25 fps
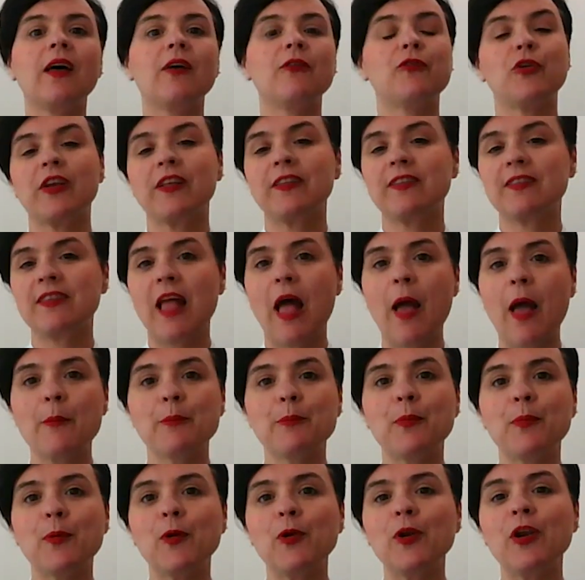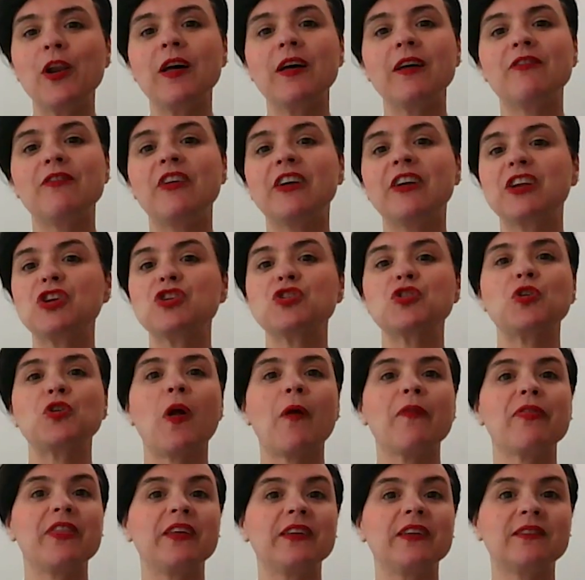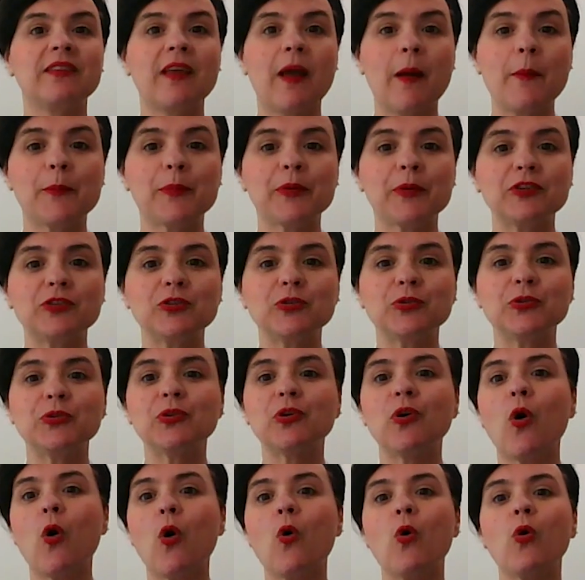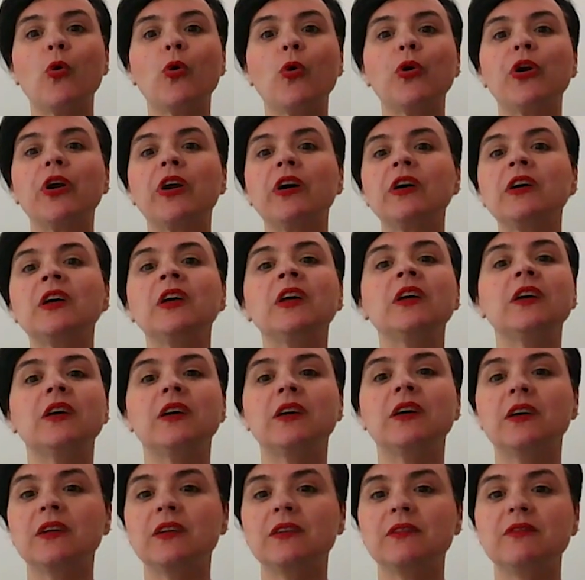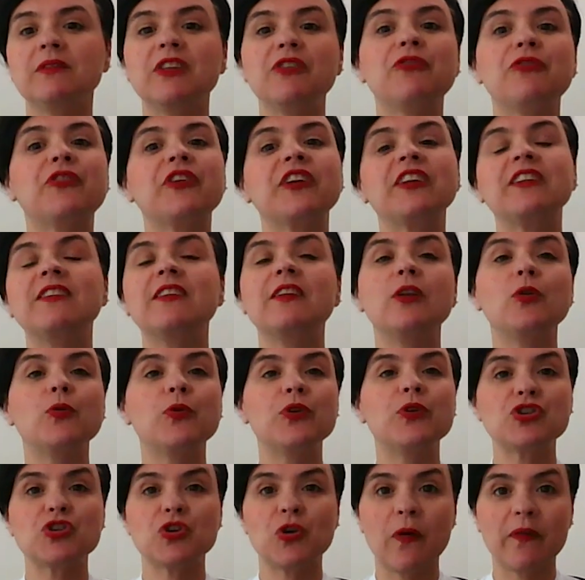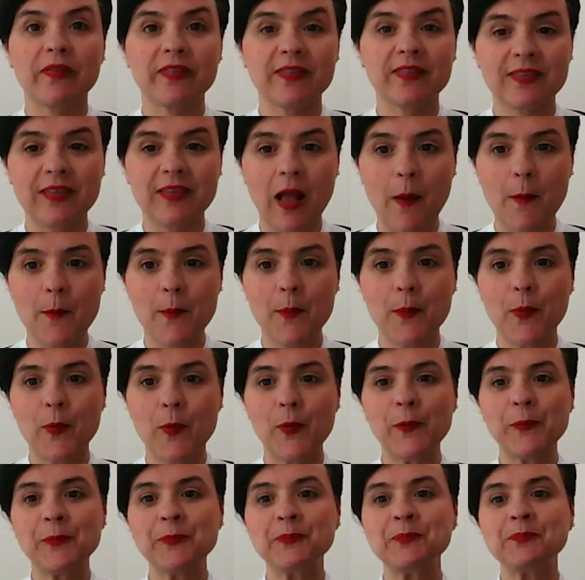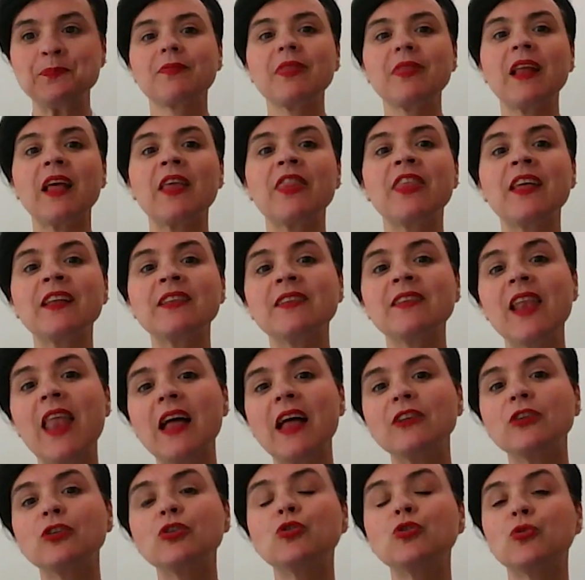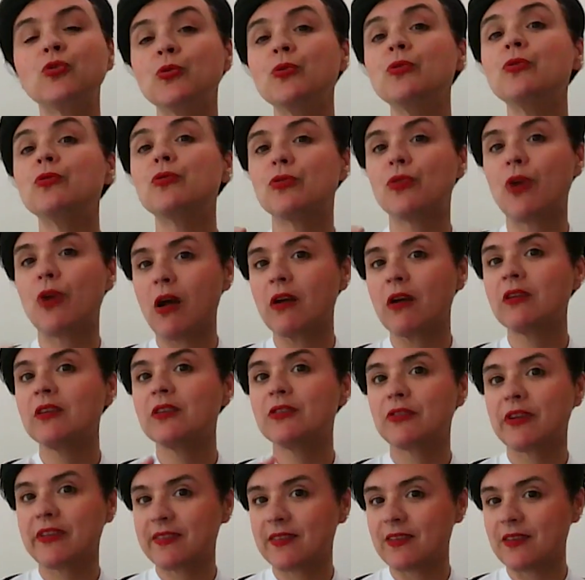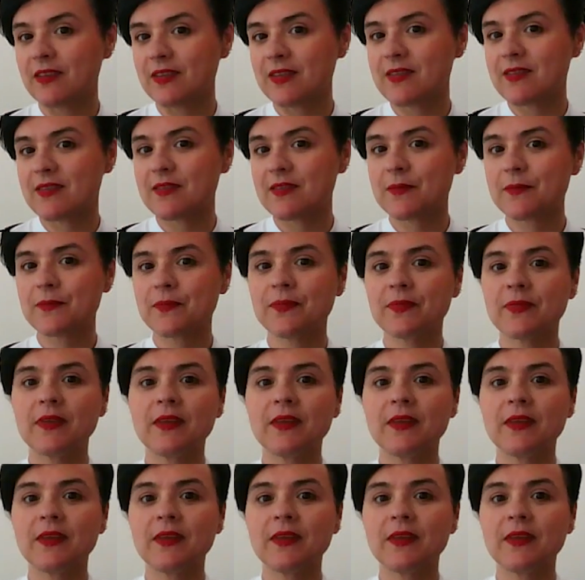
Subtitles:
For example, variation of the temperature or different dilution of sample that led to wrong results.